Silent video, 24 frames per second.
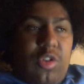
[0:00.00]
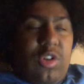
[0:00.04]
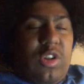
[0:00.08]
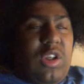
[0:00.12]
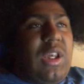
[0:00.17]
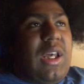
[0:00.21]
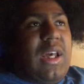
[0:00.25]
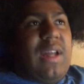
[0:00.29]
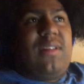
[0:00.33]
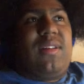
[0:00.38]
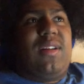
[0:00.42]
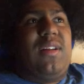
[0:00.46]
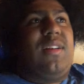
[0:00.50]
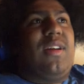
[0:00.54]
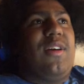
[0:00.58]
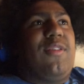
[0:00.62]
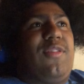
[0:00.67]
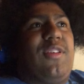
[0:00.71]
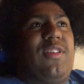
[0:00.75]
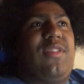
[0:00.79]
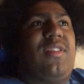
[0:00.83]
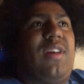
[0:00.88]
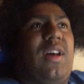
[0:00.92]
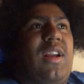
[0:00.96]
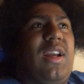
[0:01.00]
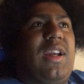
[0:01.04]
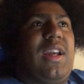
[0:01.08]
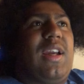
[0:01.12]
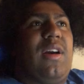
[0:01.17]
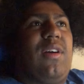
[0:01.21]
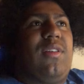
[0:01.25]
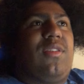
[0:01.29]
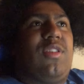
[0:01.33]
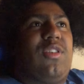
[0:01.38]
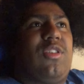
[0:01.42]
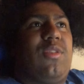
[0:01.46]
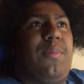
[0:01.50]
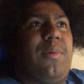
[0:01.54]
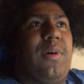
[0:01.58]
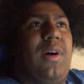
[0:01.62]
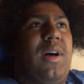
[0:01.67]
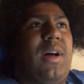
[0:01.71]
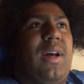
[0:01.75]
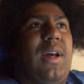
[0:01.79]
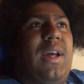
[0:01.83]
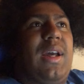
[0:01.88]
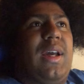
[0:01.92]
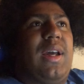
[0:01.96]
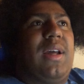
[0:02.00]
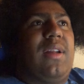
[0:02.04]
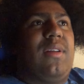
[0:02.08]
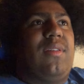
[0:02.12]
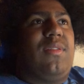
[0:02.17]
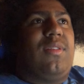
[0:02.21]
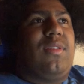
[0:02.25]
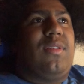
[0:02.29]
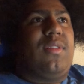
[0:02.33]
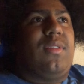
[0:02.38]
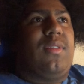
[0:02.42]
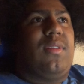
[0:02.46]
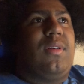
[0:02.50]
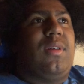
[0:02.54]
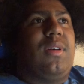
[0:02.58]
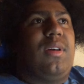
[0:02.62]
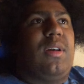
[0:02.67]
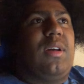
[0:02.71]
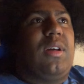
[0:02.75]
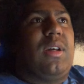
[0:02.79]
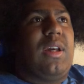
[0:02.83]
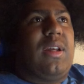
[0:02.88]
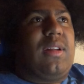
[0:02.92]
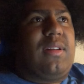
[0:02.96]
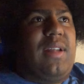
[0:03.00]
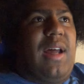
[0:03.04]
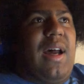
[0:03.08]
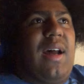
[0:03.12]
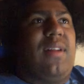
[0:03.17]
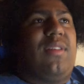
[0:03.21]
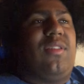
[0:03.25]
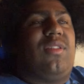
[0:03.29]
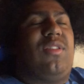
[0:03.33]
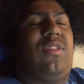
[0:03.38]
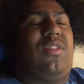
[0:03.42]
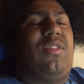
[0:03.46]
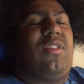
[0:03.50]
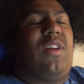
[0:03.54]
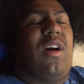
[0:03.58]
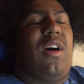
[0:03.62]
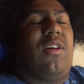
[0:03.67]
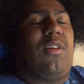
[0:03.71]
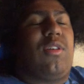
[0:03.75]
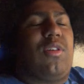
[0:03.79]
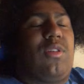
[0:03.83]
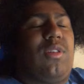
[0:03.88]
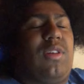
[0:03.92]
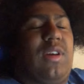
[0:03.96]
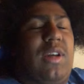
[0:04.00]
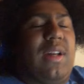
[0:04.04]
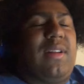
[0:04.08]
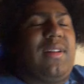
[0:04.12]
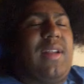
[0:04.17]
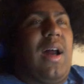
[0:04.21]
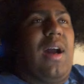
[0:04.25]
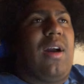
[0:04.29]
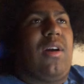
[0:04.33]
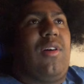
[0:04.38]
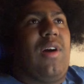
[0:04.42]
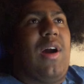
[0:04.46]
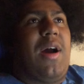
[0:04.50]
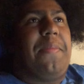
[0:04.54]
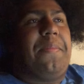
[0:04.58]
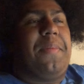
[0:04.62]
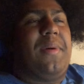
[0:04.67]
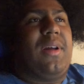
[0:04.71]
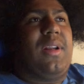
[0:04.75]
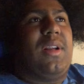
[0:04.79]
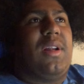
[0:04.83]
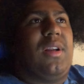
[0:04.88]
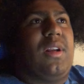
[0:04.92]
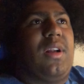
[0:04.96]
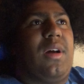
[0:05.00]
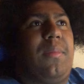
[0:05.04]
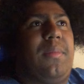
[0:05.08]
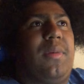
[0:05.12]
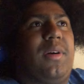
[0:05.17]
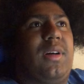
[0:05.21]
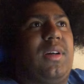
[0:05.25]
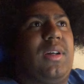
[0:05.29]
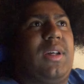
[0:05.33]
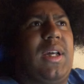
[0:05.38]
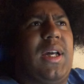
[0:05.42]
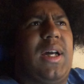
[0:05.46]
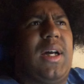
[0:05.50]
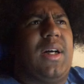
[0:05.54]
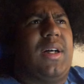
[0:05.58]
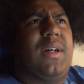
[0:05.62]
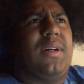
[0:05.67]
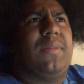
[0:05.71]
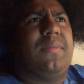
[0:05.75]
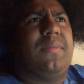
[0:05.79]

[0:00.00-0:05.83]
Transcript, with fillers: get the different set of characters, bro, and get that stuff, get that crap in, and I'm like, uh, yeah,